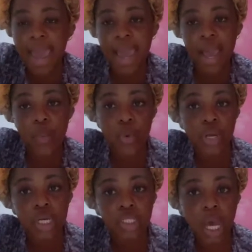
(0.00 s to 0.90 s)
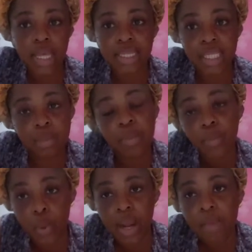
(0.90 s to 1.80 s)
And we're gonna talk a little bit
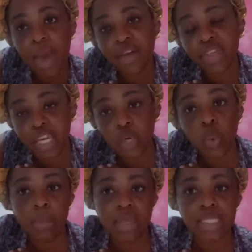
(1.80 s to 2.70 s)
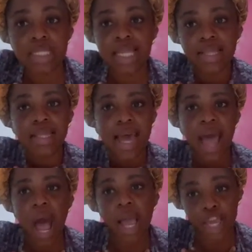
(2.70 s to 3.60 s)
more about the equipment
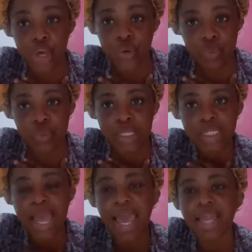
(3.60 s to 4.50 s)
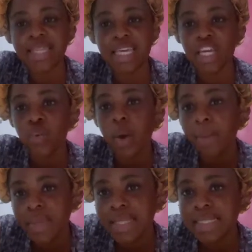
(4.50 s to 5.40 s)
that I use and the
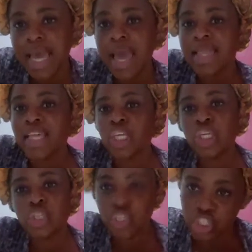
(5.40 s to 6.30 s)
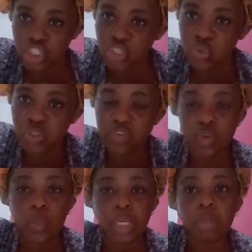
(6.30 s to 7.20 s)
equipment that you should use if
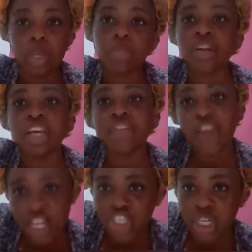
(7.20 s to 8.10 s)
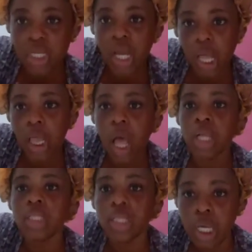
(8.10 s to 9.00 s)
you want a more professional
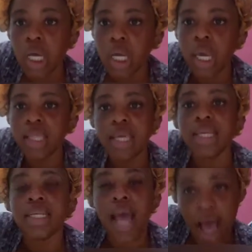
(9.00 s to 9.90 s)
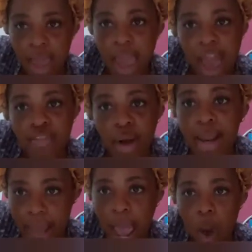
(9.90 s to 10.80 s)
look than I have
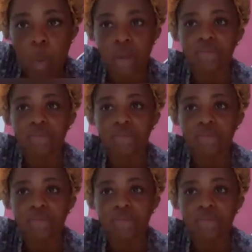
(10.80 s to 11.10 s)
right now.